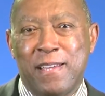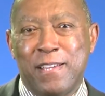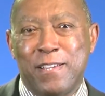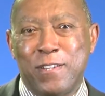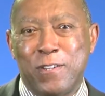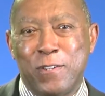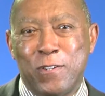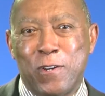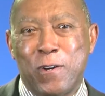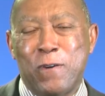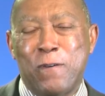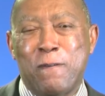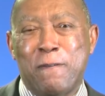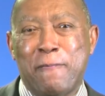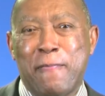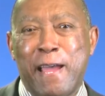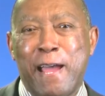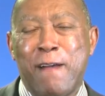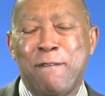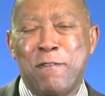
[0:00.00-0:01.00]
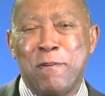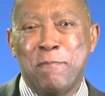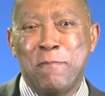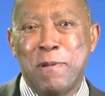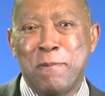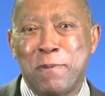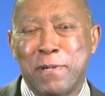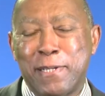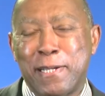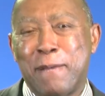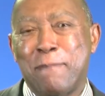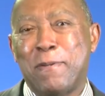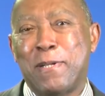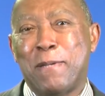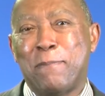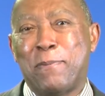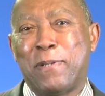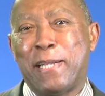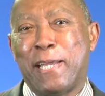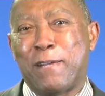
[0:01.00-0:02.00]
You know, I remember coming
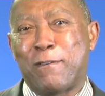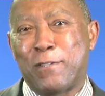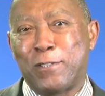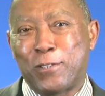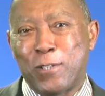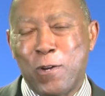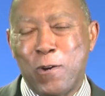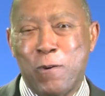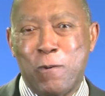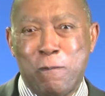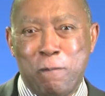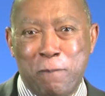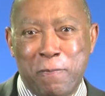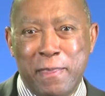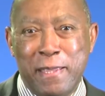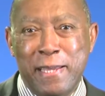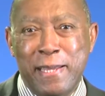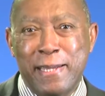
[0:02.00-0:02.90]
up in Acres Home,